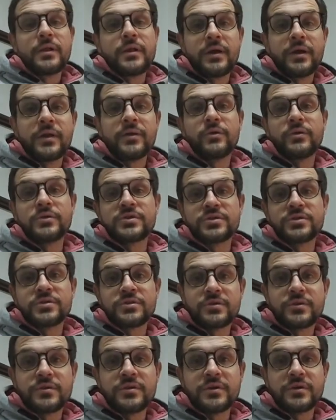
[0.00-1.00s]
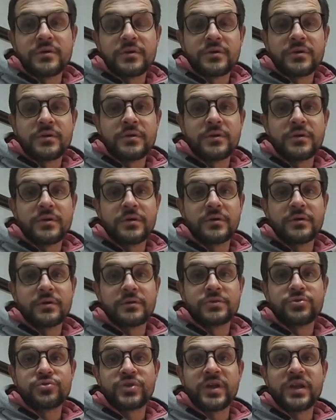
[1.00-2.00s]
and also the
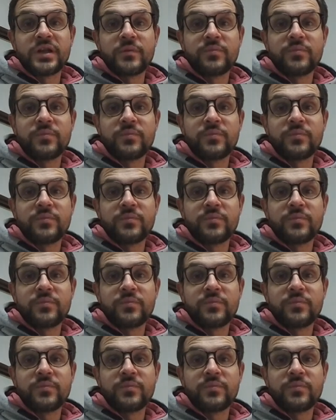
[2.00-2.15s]
training